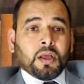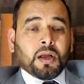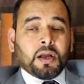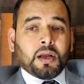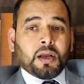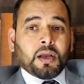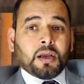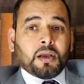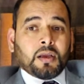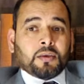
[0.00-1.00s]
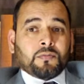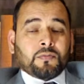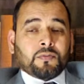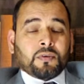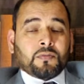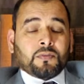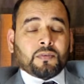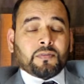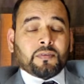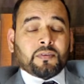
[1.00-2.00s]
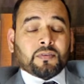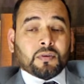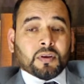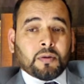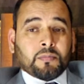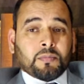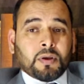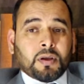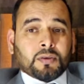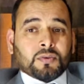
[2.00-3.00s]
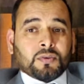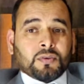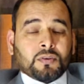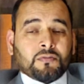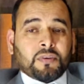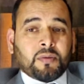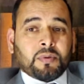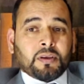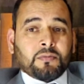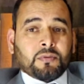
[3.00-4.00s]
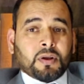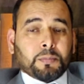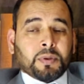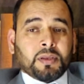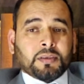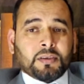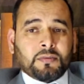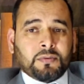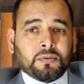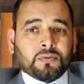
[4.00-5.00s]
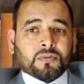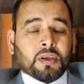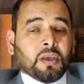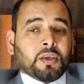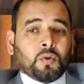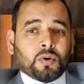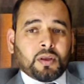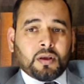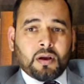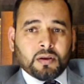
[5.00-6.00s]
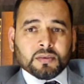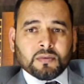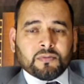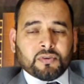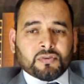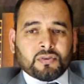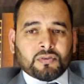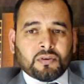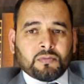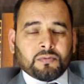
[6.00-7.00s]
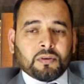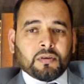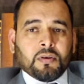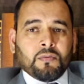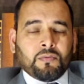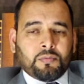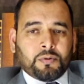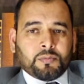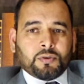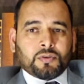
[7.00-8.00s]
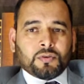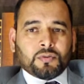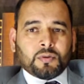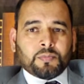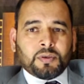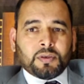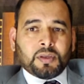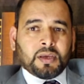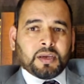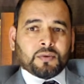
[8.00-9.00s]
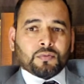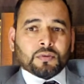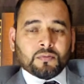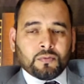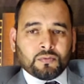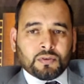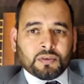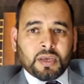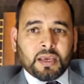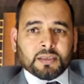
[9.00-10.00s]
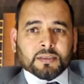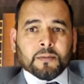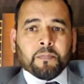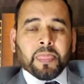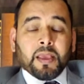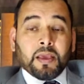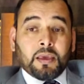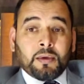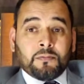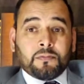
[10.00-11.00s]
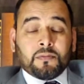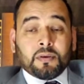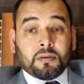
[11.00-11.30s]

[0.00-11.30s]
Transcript: if it is not come to in your favor, if your appeal is refused, you can ask the Fast Track Tribunal for permission to appeal again within 14 days. If